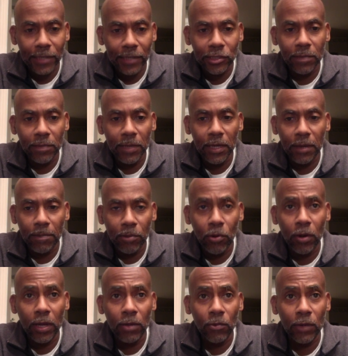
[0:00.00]
to be a
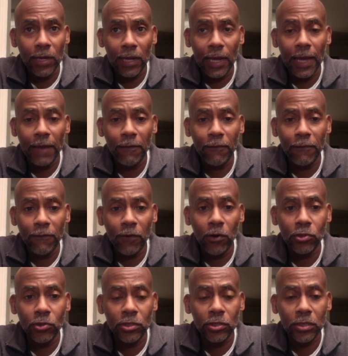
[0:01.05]
point when life
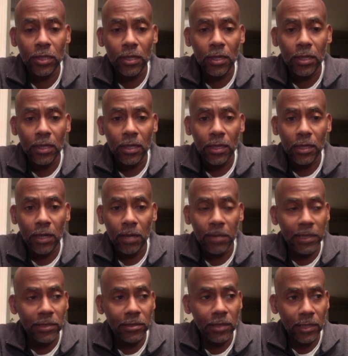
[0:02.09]
first come
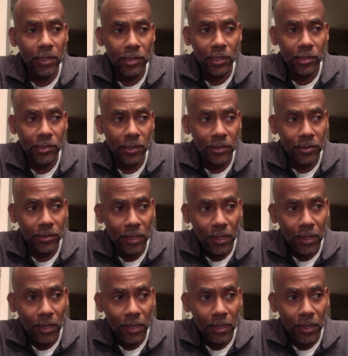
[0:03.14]
into existence,